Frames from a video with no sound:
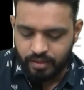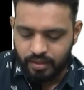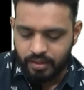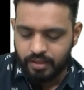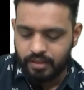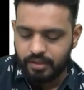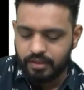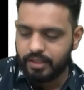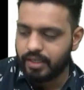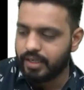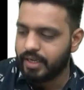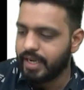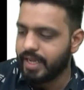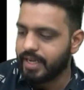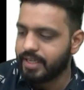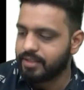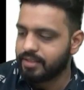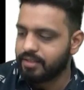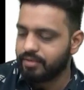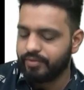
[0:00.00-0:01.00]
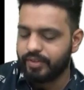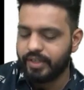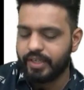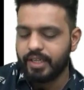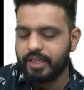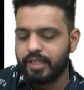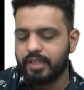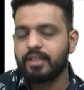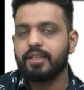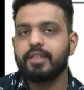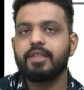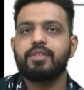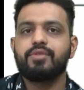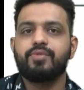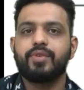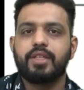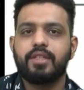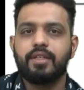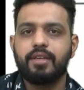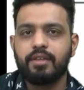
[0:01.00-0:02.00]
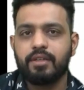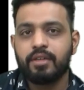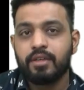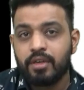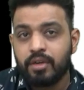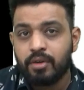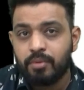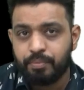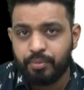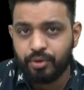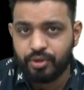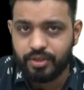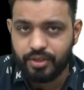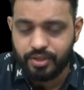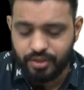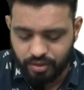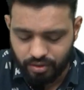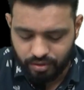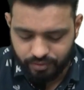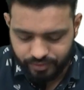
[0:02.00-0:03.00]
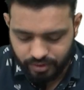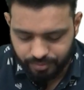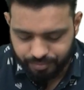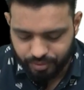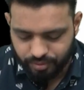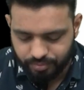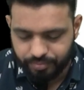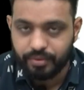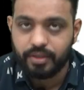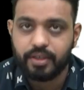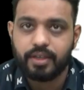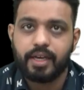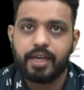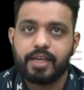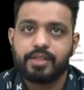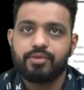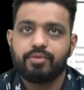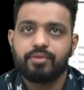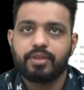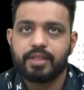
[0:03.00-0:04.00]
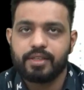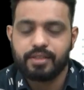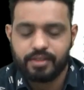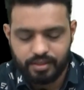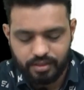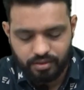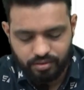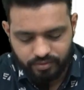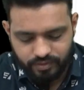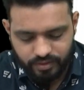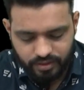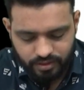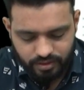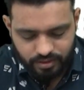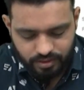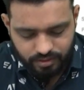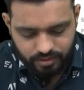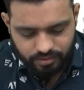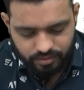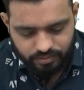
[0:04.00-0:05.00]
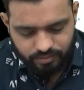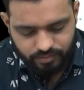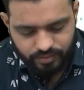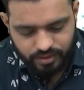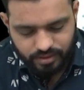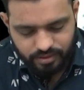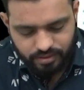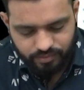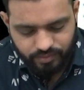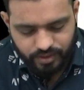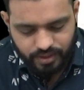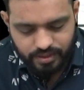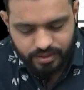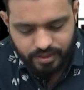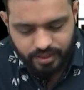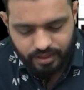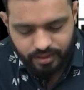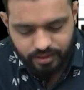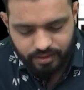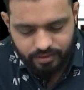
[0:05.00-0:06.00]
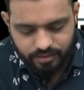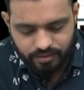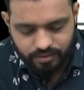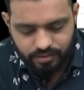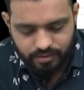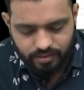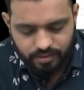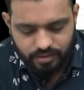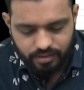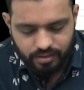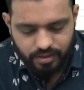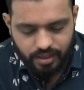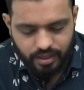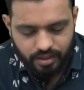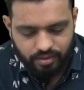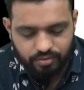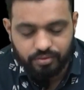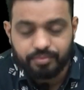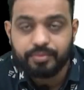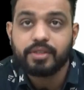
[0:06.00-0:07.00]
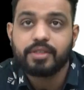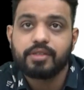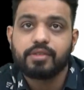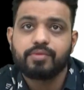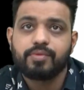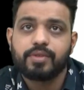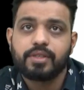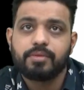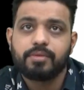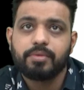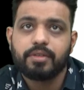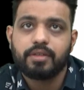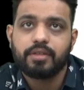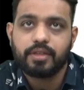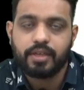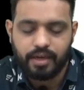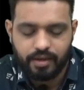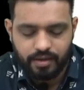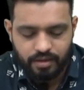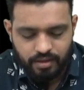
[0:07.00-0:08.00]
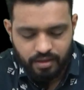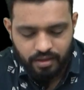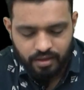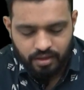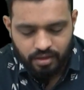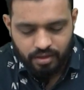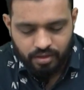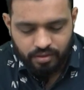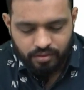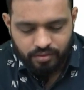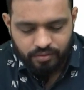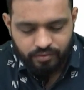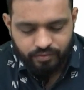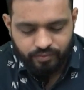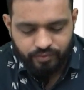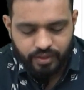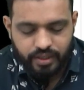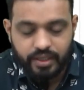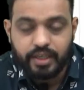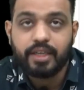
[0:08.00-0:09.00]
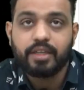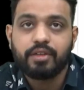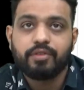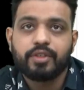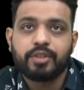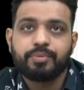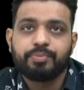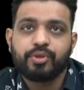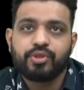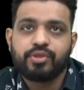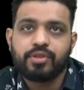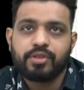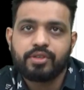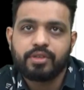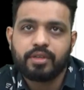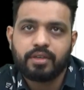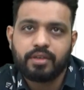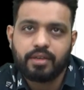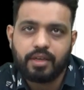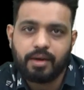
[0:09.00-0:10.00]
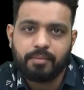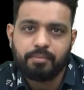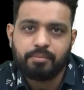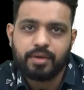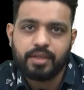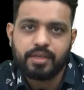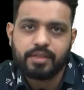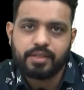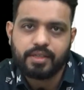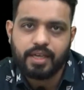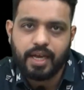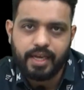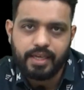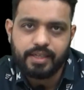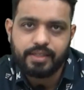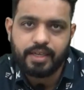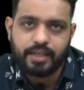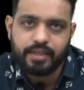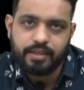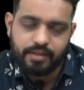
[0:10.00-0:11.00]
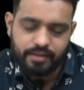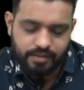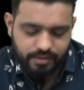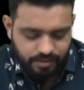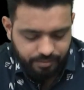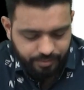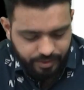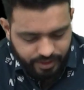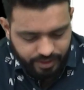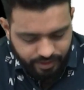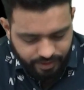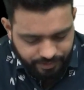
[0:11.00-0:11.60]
The next we deal is with the position of the pupil. As you can see over here, just 1 second. I hope this is visible. Yeah. We deal with position, number, size and symmetry.